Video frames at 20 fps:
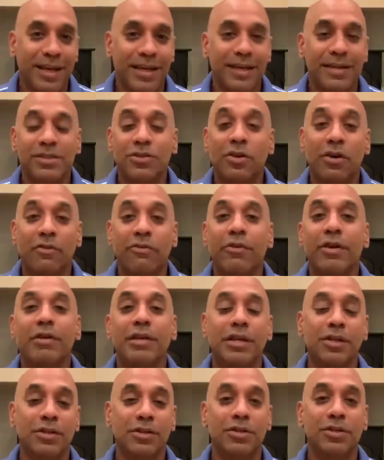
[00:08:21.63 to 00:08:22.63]
it's got very
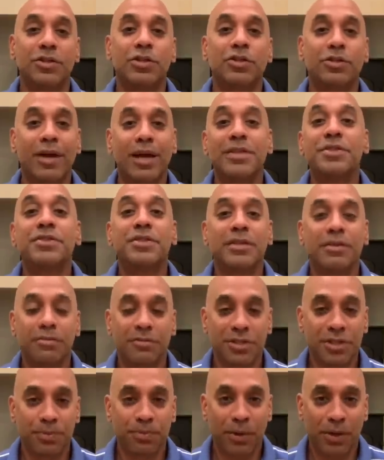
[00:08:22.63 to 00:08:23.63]
good transient
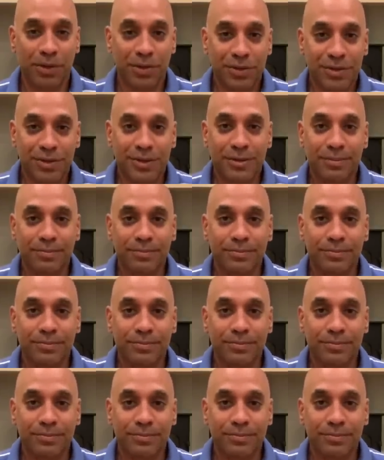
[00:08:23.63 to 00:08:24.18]
response.